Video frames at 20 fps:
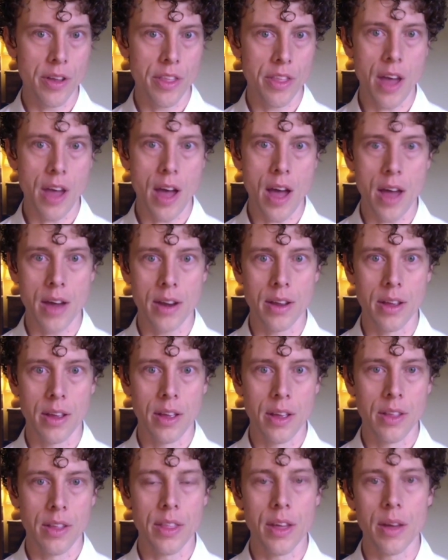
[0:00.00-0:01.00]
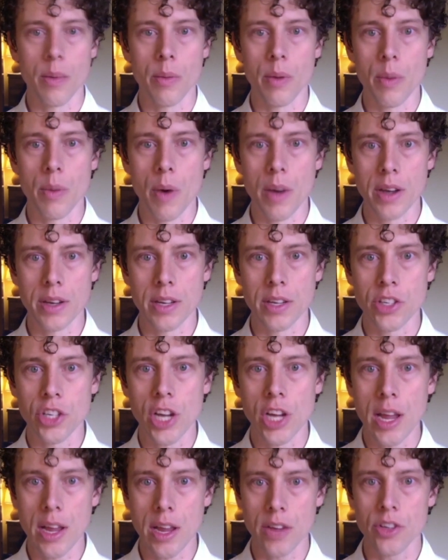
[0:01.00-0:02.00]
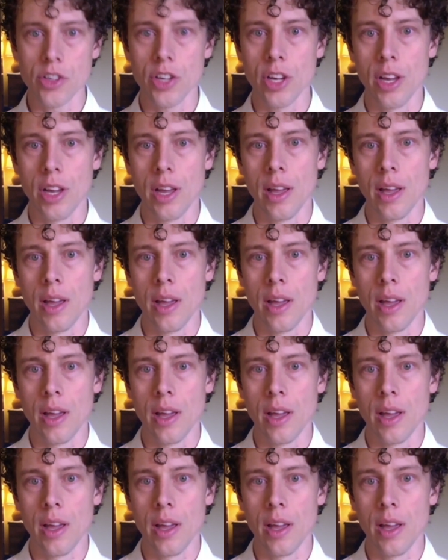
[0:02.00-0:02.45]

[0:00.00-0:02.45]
or thought that we want to change